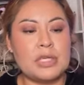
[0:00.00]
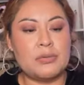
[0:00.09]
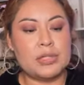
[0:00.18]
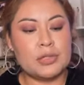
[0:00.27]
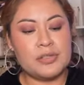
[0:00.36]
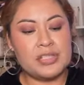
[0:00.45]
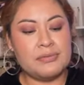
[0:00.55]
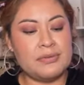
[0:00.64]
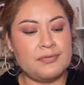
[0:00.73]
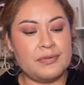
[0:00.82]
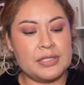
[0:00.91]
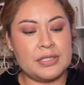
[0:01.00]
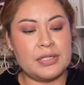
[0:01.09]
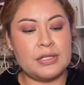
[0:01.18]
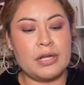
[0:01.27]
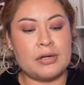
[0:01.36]
we're gonna go see if it fits
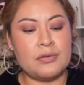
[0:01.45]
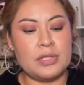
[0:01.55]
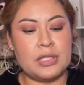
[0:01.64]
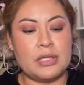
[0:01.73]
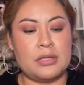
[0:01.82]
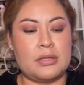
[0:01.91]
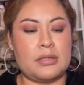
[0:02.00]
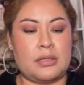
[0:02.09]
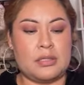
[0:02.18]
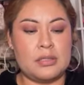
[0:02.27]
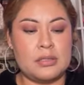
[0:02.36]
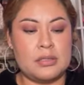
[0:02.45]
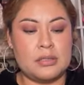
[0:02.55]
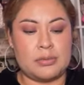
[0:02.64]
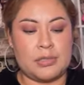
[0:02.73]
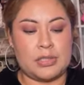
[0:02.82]
in here. I don't think it
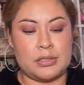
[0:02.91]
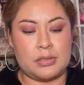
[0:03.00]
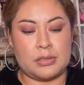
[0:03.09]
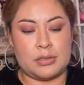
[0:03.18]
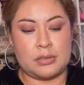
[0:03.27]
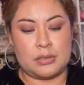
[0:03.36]
does. Let me see.